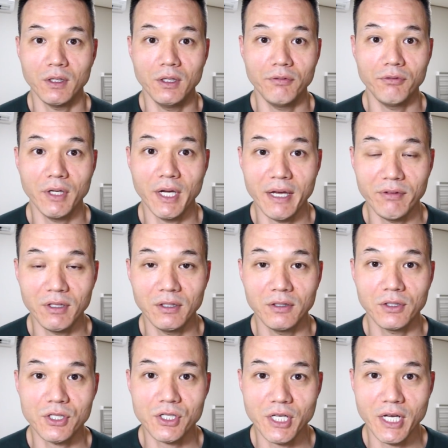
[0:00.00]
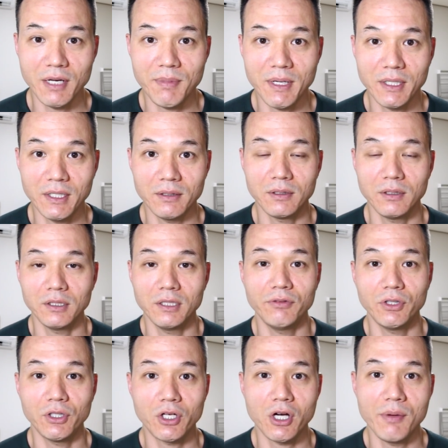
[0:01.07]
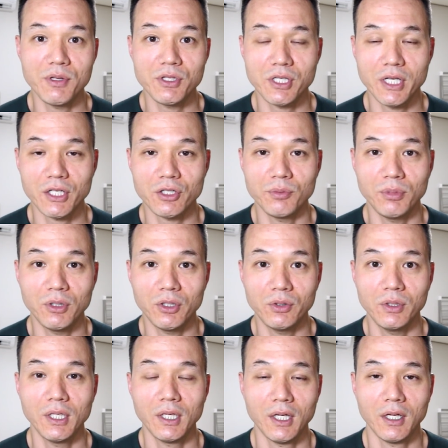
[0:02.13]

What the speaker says: If you have anything to say about it, leave it in the comments section below.